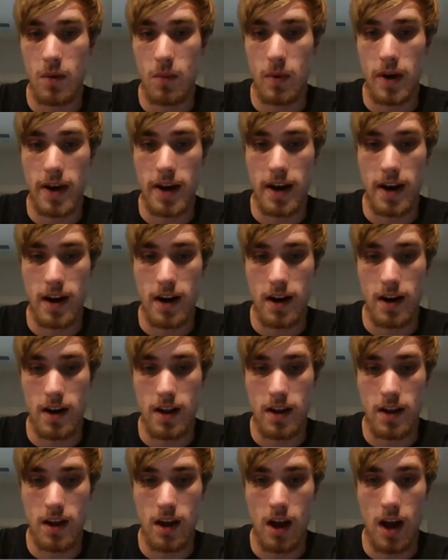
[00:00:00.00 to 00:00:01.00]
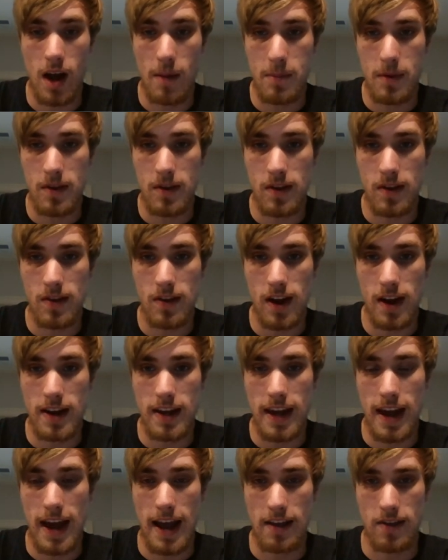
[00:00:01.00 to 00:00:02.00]
where opposite
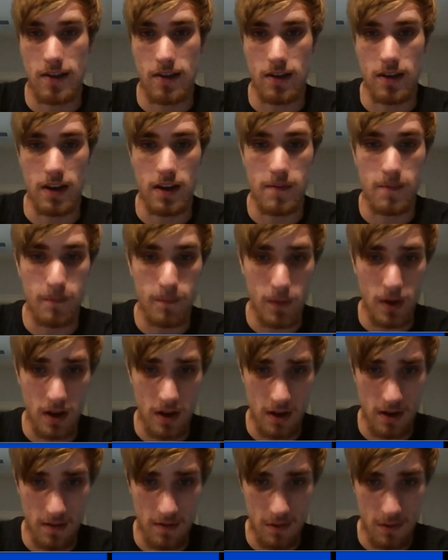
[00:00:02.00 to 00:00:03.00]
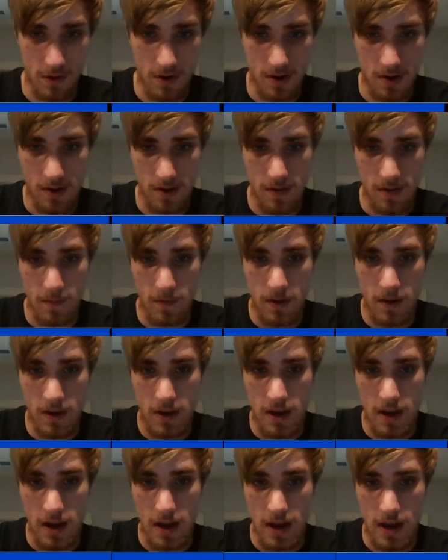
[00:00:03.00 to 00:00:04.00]
side castling, of course,
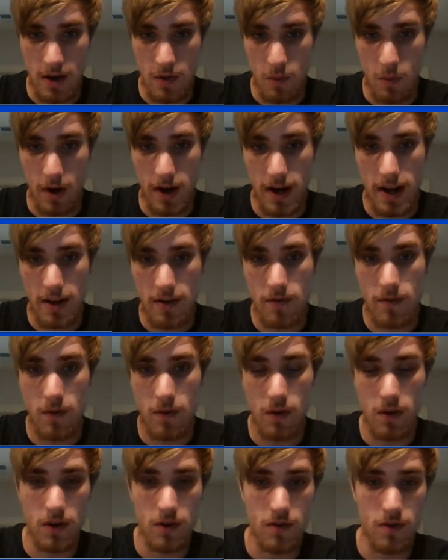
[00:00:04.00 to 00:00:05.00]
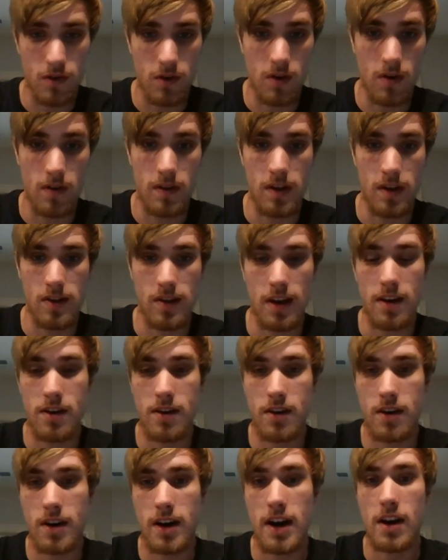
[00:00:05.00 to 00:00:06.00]
and white has full control of the
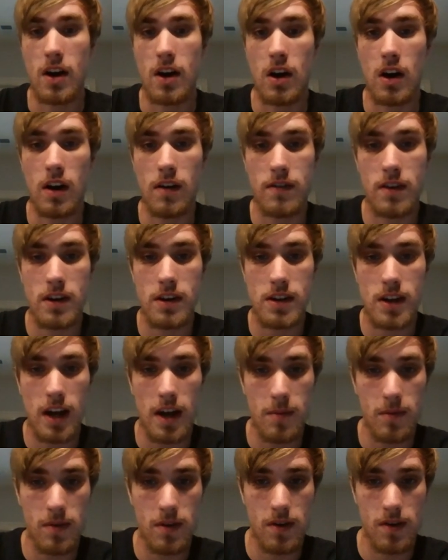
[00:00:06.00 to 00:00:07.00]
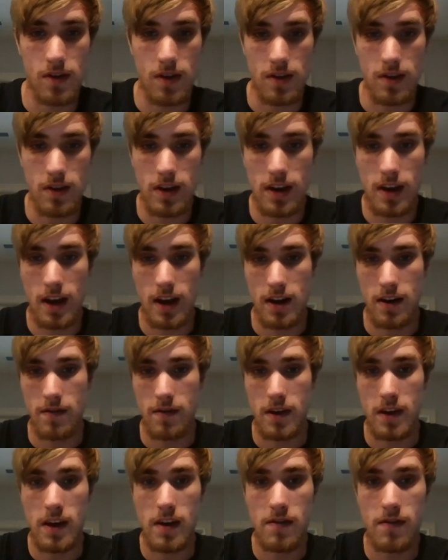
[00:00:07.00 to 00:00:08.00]
center, and oftentimes there's this kind
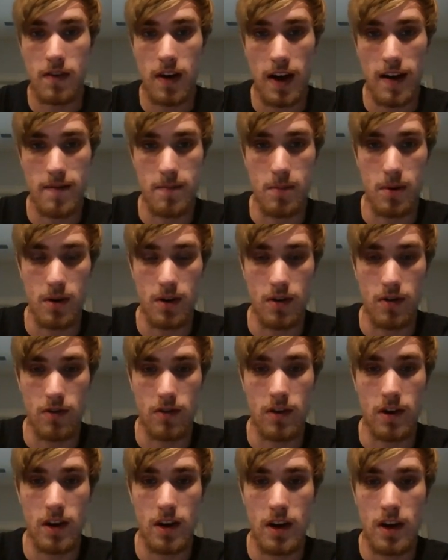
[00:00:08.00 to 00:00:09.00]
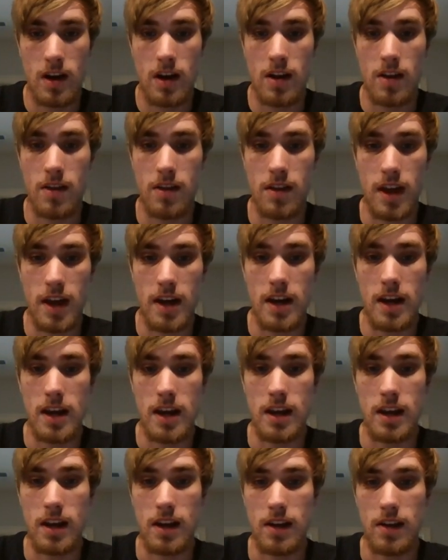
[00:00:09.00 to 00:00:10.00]
of e5 push that
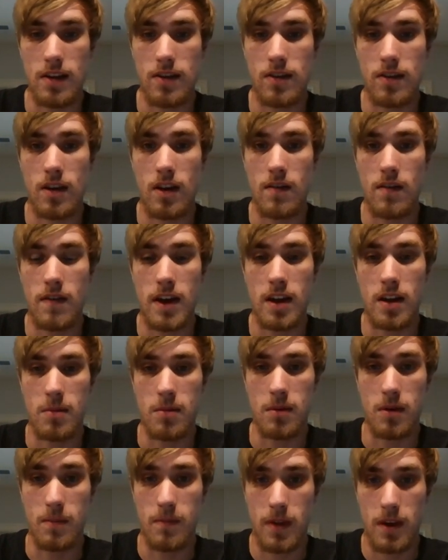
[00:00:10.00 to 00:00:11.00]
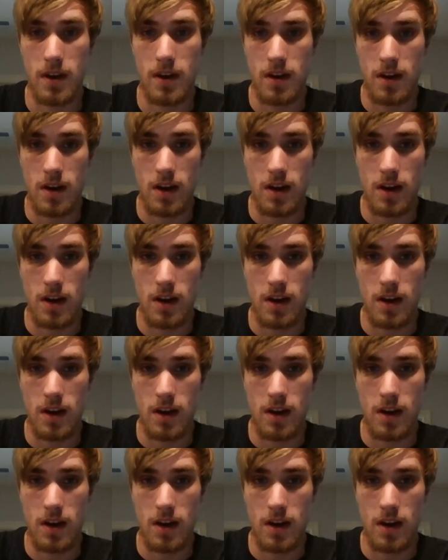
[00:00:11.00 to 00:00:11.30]
is available.